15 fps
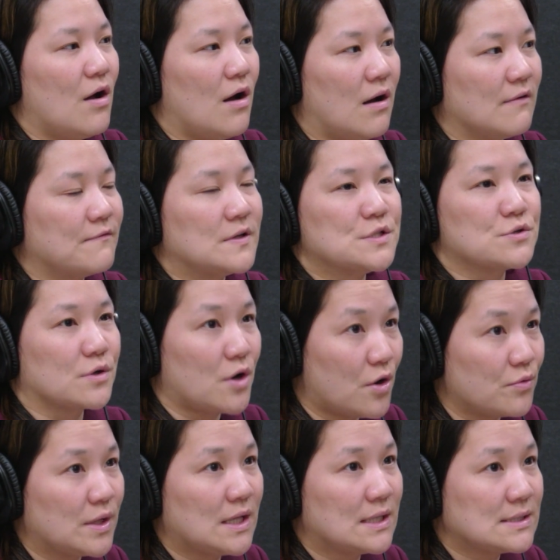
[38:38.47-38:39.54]
often
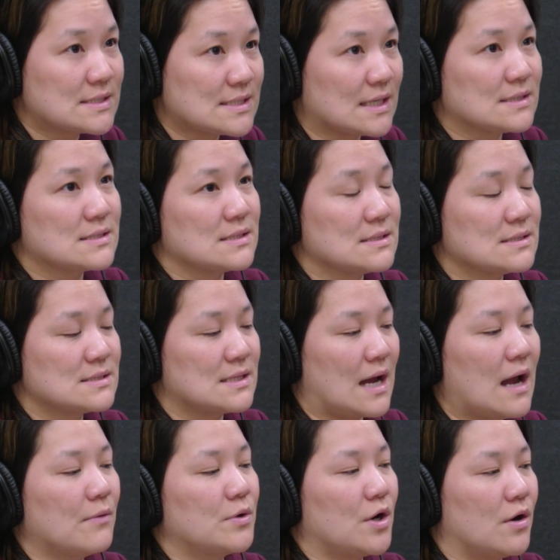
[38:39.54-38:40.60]
draconian sentences that
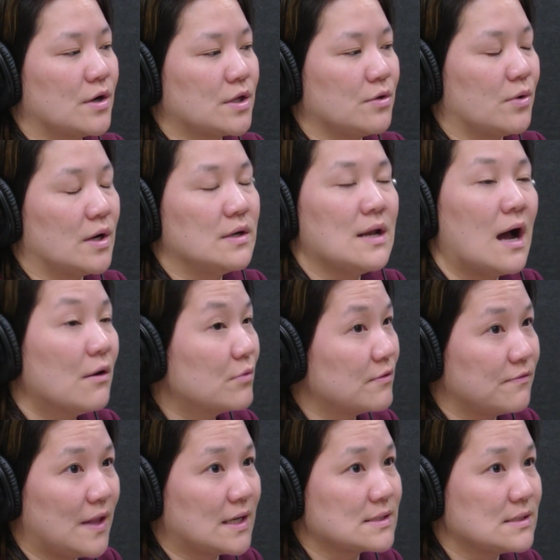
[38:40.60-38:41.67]
I would argue are not
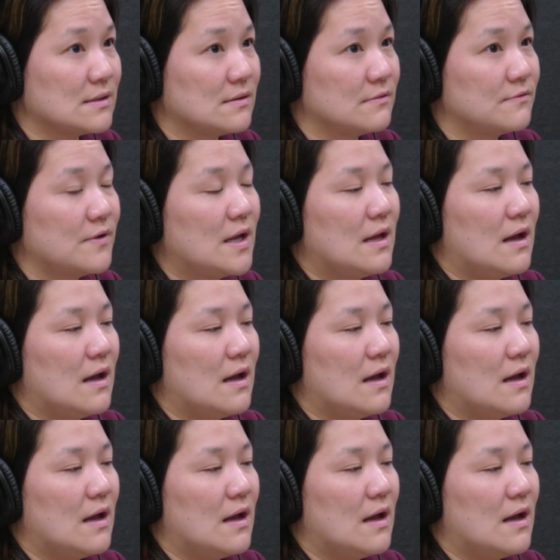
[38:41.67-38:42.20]
reflective